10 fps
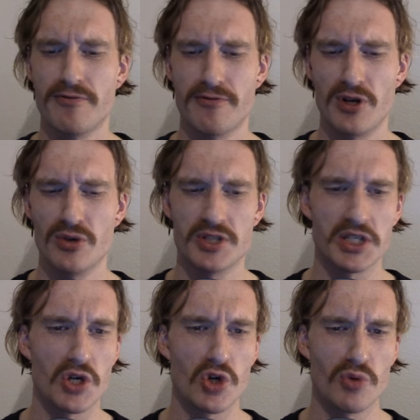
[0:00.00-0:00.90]
floating
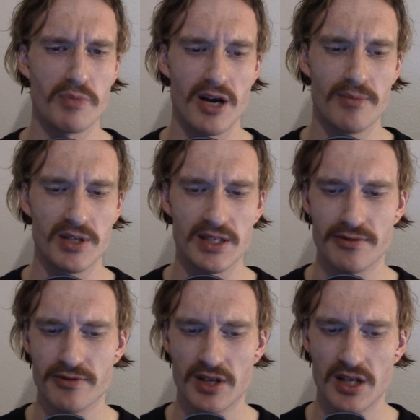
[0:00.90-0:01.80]
home, I believe,
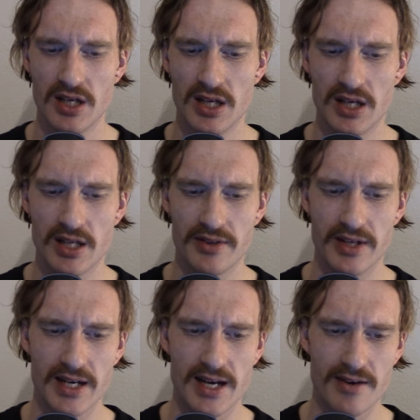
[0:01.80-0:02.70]
that
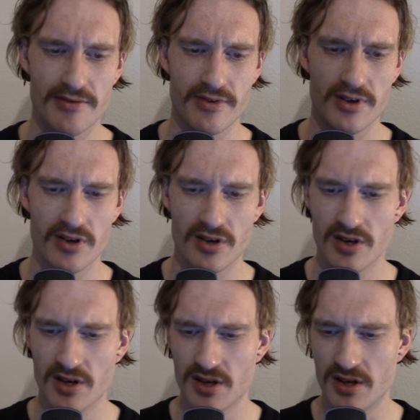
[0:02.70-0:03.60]
I have.
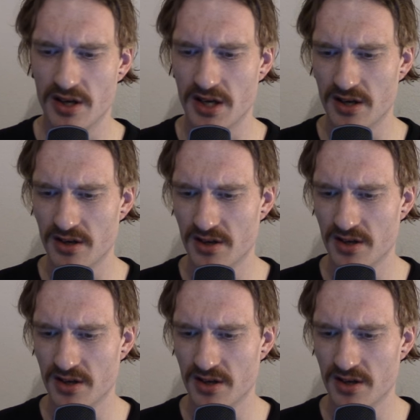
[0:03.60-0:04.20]
Yeah.